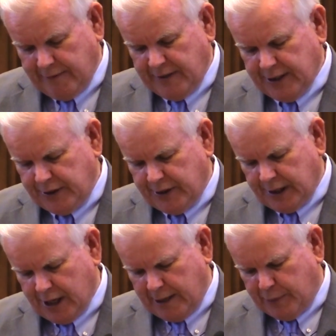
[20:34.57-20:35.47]
festered
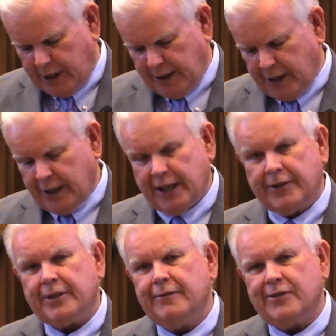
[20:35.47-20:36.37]
in our part of the
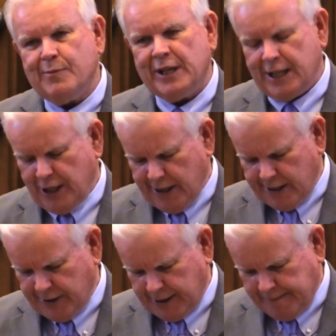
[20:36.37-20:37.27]
country for many
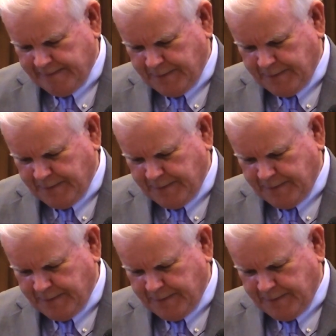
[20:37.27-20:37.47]
years.